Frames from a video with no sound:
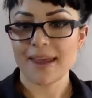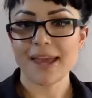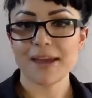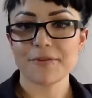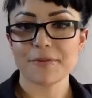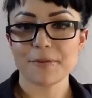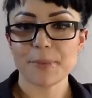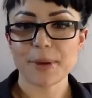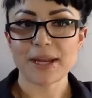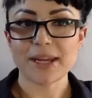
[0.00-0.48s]
Hey
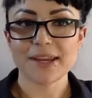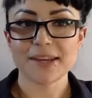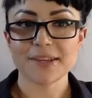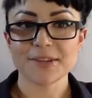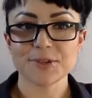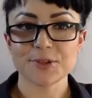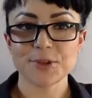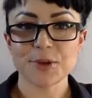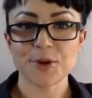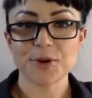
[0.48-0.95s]
everybody,
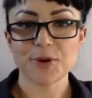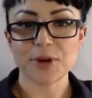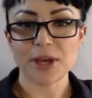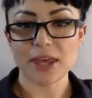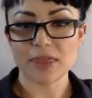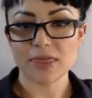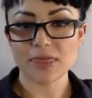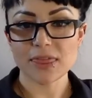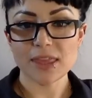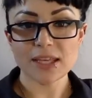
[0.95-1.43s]
so
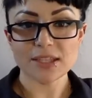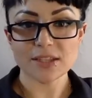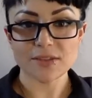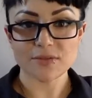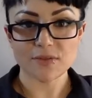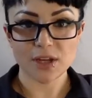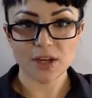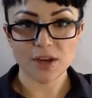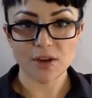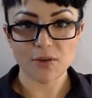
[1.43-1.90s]
in this
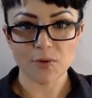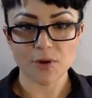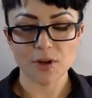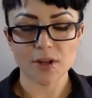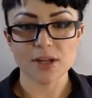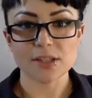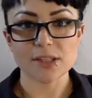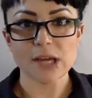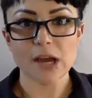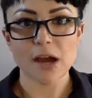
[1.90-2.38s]
video we're
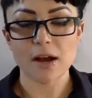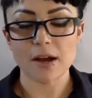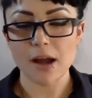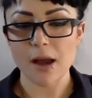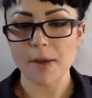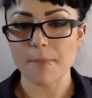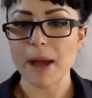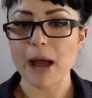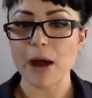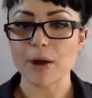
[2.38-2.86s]
going to talk
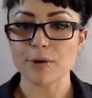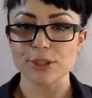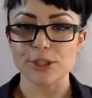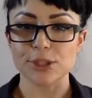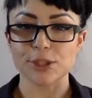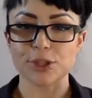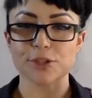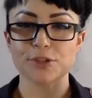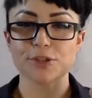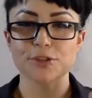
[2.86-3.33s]
about
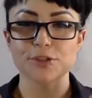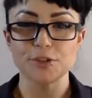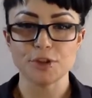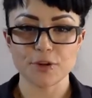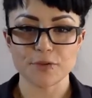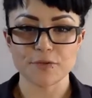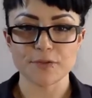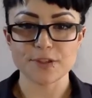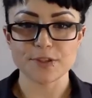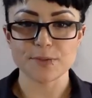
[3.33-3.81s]
the
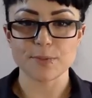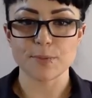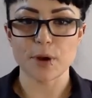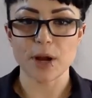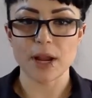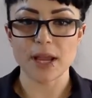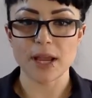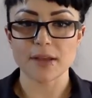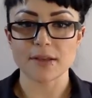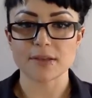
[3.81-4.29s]
service
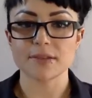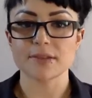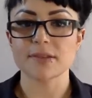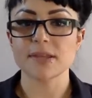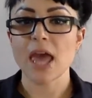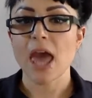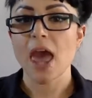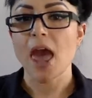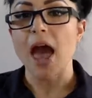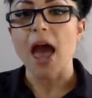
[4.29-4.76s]
brakes
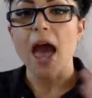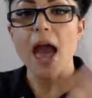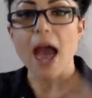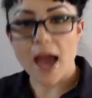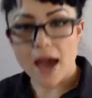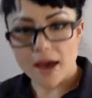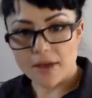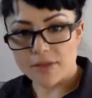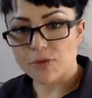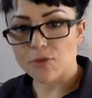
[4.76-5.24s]

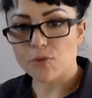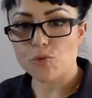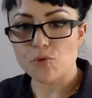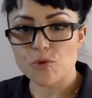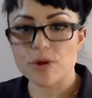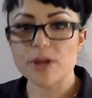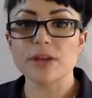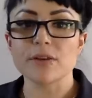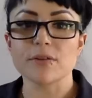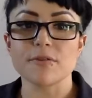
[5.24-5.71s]
at the
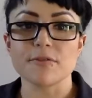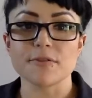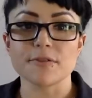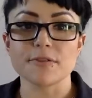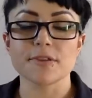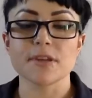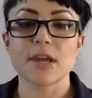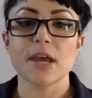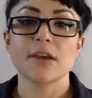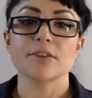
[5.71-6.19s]

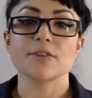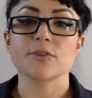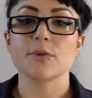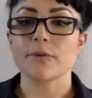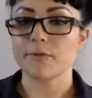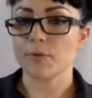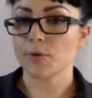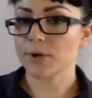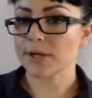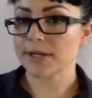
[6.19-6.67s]
wheels. So
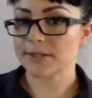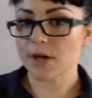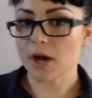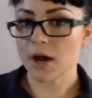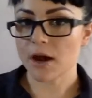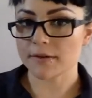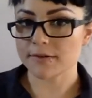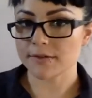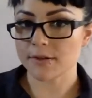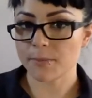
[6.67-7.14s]
we've already
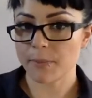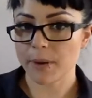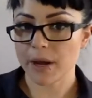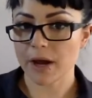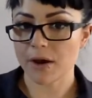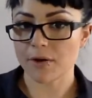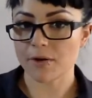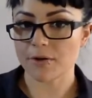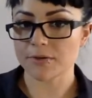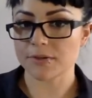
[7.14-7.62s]
talked
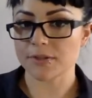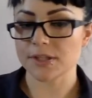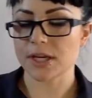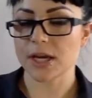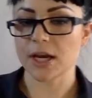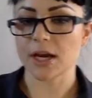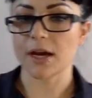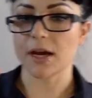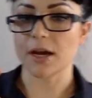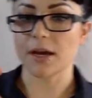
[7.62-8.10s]
about
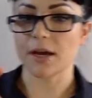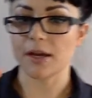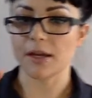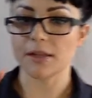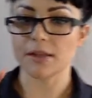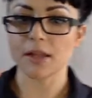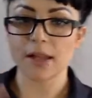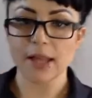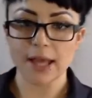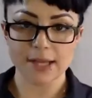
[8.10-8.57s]
uh,
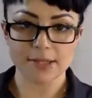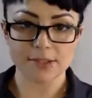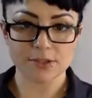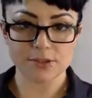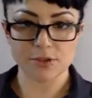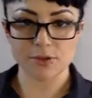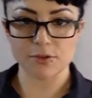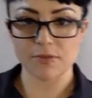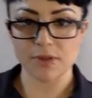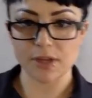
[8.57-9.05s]
in the last
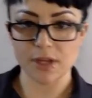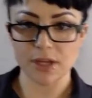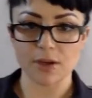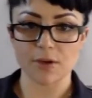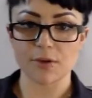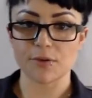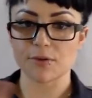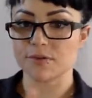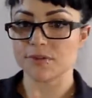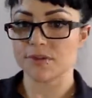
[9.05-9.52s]
two
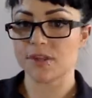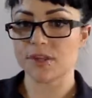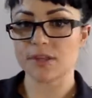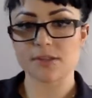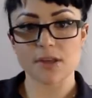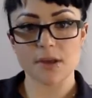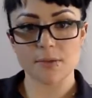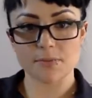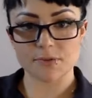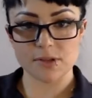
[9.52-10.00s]
videos the
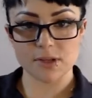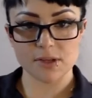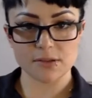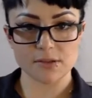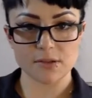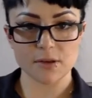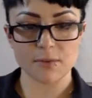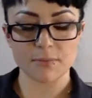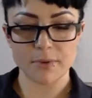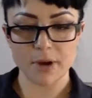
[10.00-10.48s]

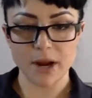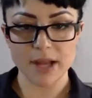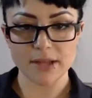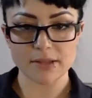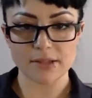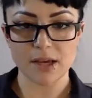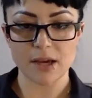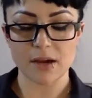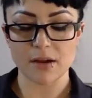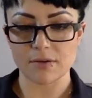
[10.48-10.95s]
subsystem
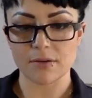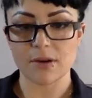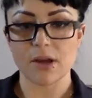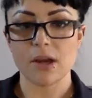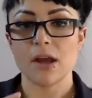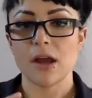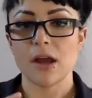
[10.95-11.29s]
breakdown,